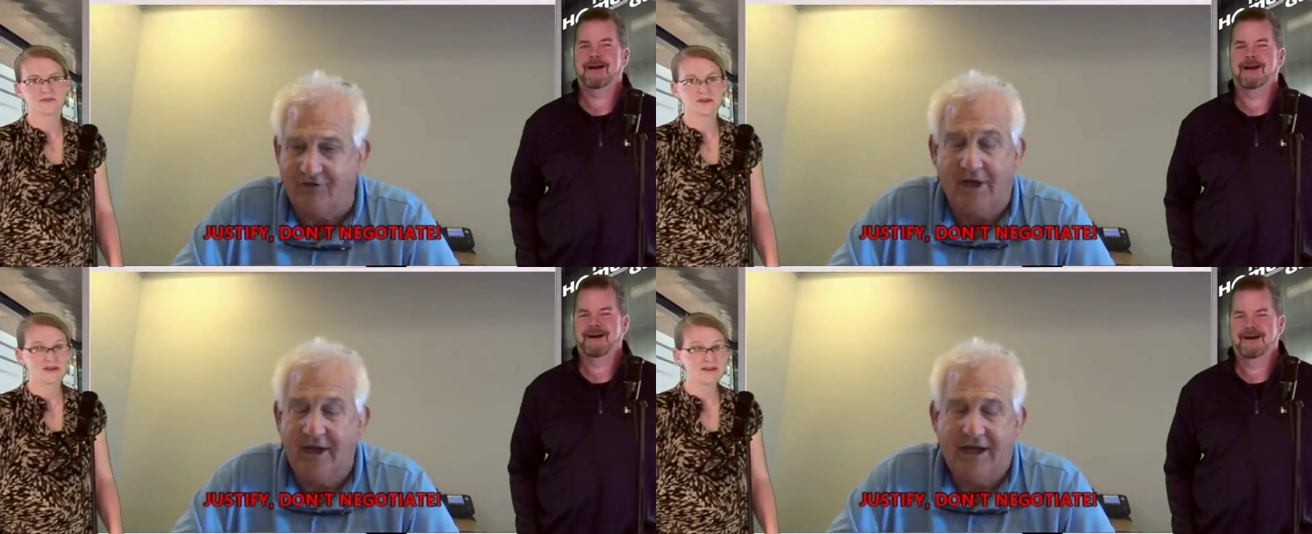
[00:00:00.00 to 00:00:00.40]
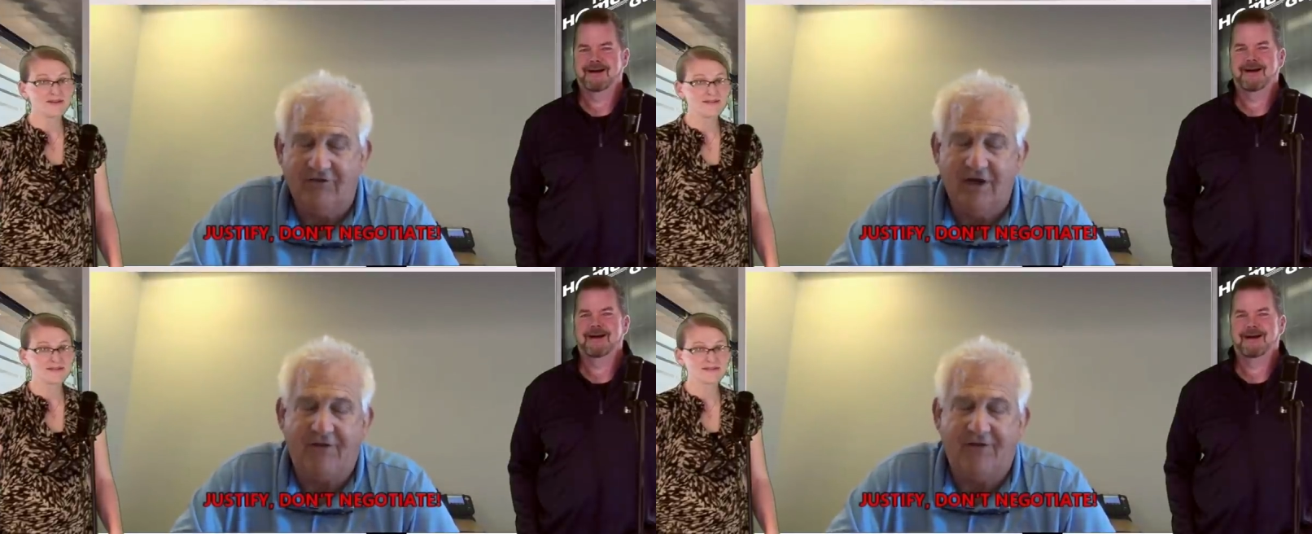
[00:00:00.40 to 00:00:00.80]
Speaker 1: past.
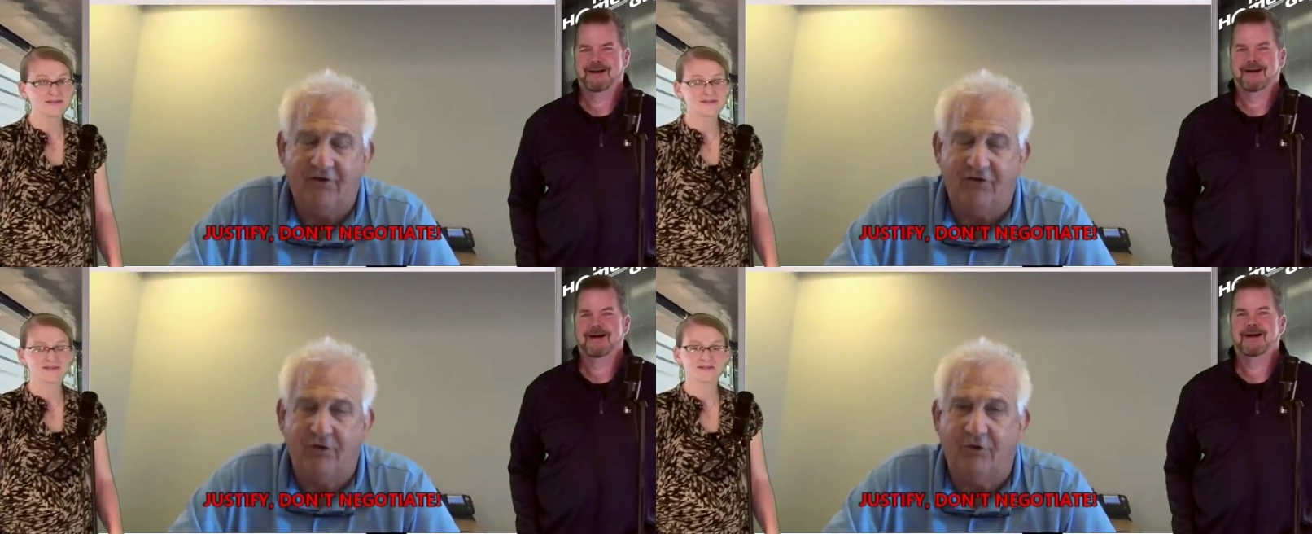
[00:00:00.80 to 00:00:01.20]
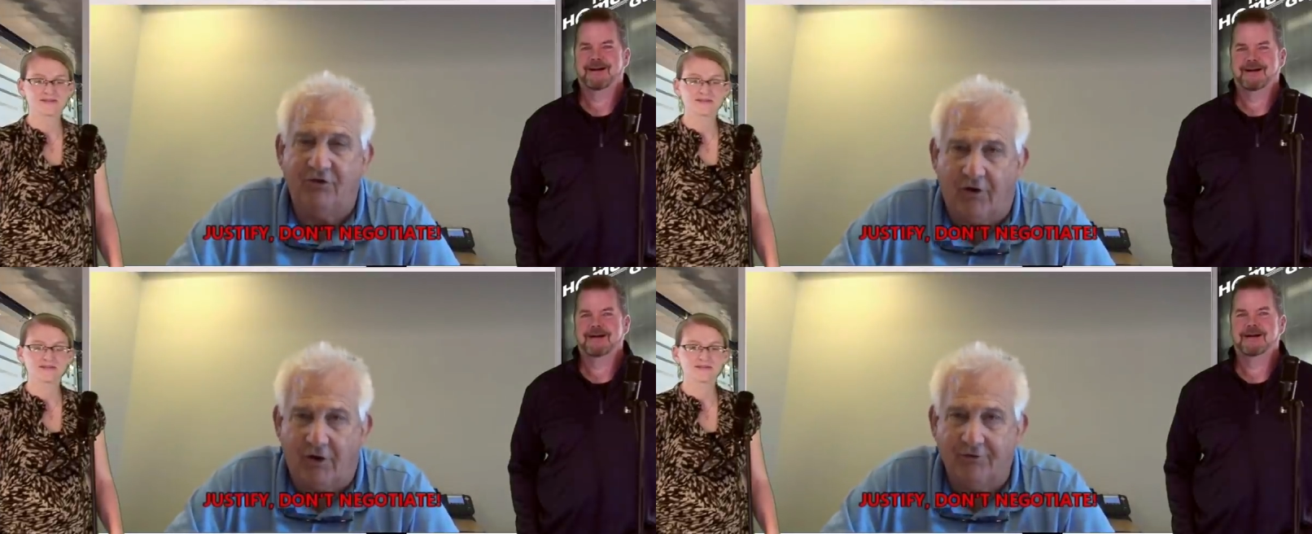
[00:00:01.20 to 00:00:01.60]
yeah. It's not the
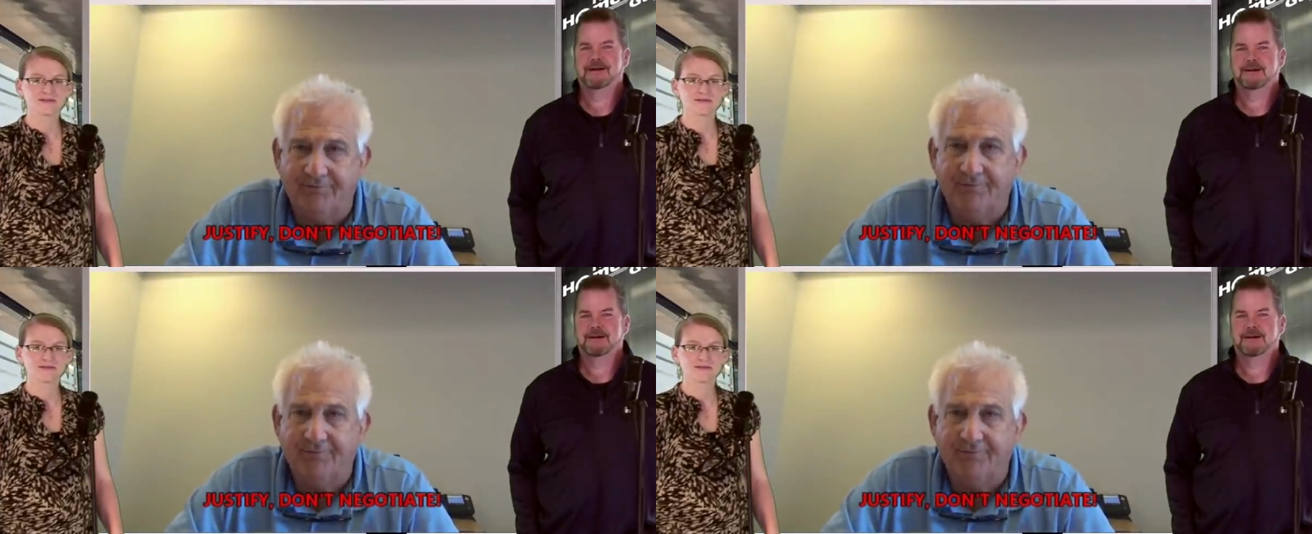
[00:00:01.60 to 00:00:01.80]
consumer's